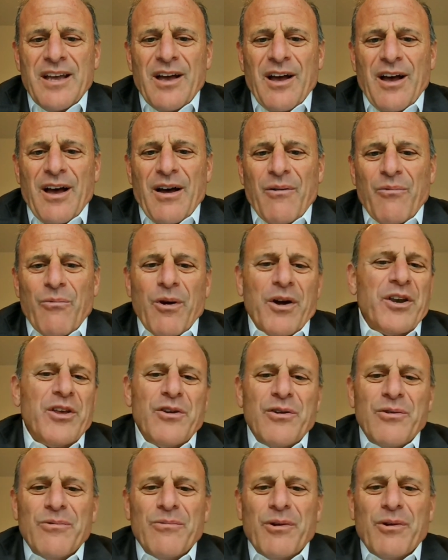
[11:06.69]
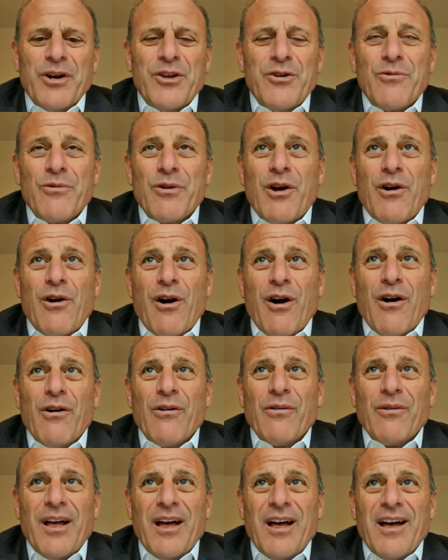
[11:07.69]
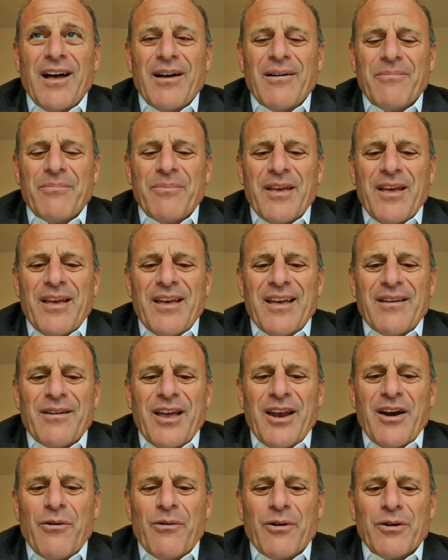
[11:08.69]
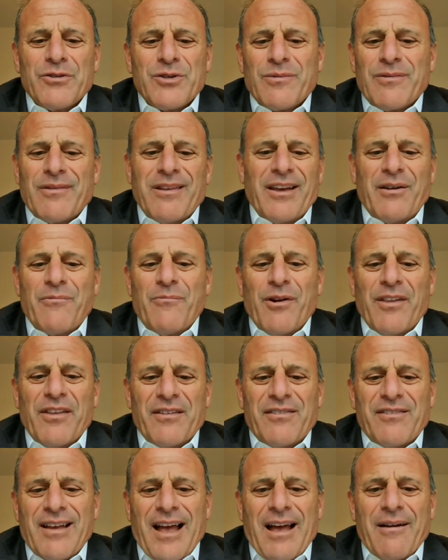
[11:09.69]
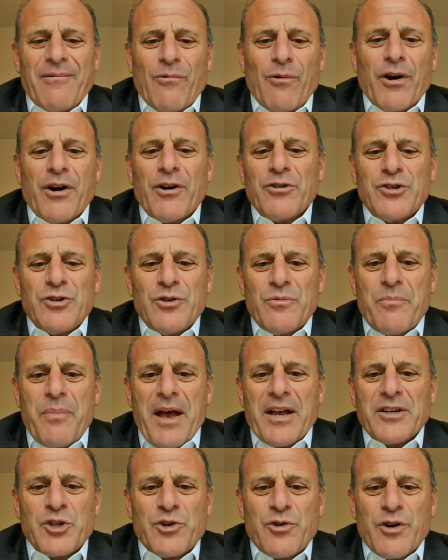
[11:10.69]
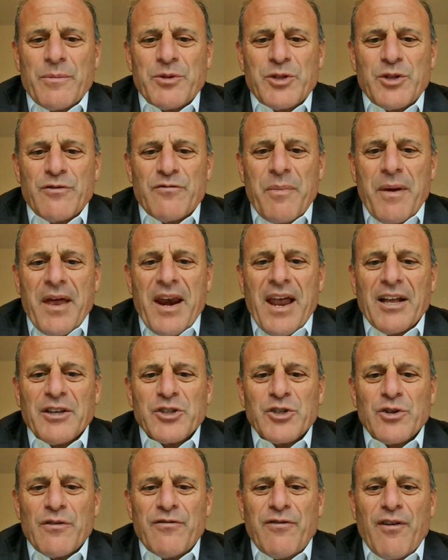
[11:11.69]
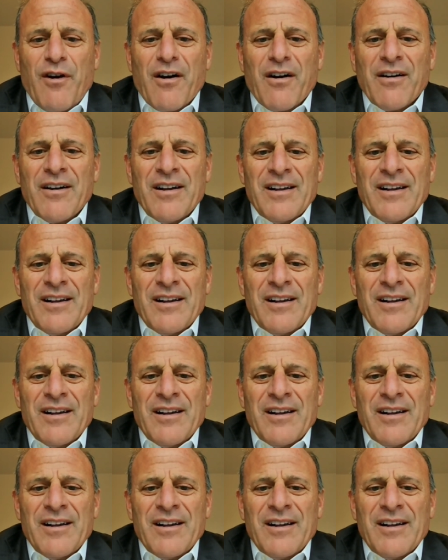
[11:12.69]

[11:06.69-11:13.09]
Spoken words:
What do you recall? Was it like one of the top 1 or 2 best trips you've been on so far